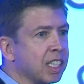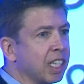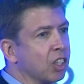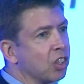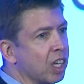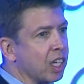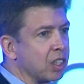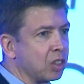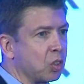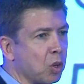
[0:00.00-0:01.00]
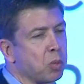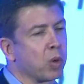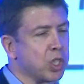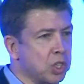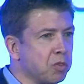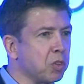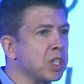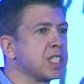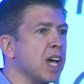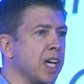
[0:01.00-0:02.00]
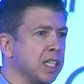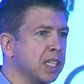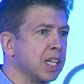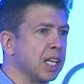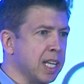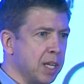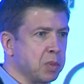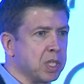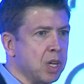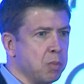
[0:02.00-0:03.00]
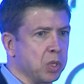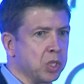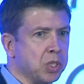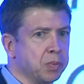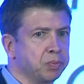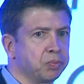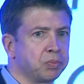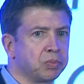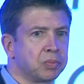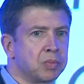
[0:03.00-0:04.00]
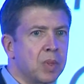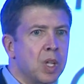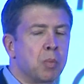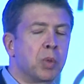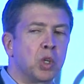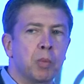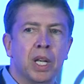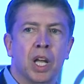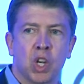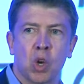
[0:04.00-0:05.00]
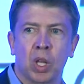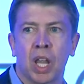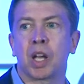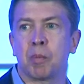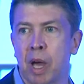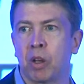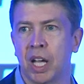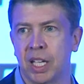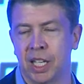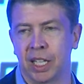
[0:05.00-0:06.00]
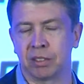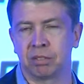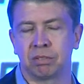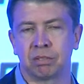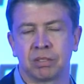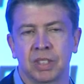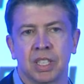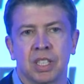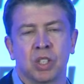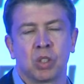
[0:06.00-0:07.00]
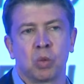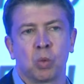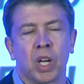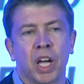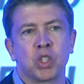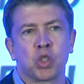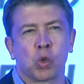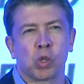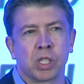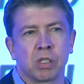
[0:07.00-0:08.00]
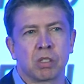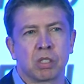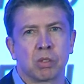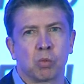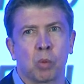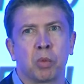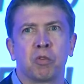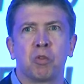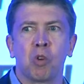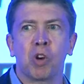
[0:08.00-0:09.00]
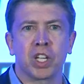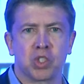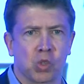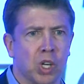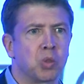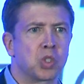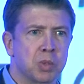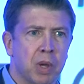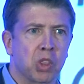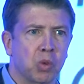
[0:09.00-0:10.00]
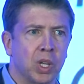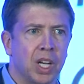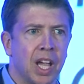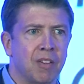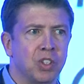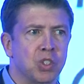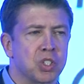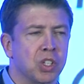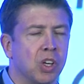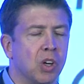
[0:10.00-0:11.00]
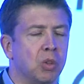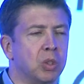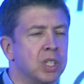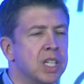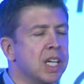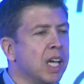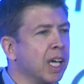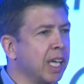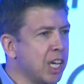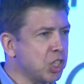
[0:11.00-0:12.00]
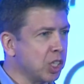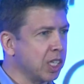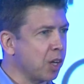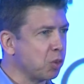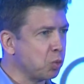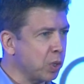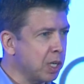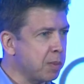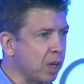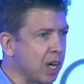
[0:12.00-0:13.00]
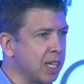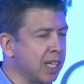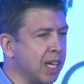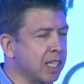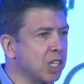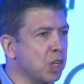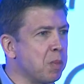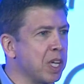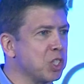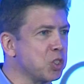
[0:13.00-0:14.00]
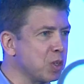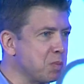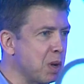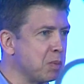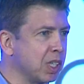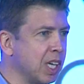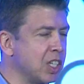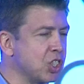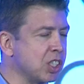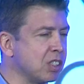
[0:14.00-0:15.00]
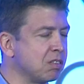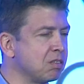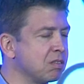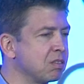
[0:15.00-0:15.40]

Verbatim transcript: the Internet Corporation for Assigned Names and Numbers. But you may not know a lot about ICANN. When I joined, well, before I joined, which is about 3.5 years ago, occasionally I would read about ICANN in a mainstream publication,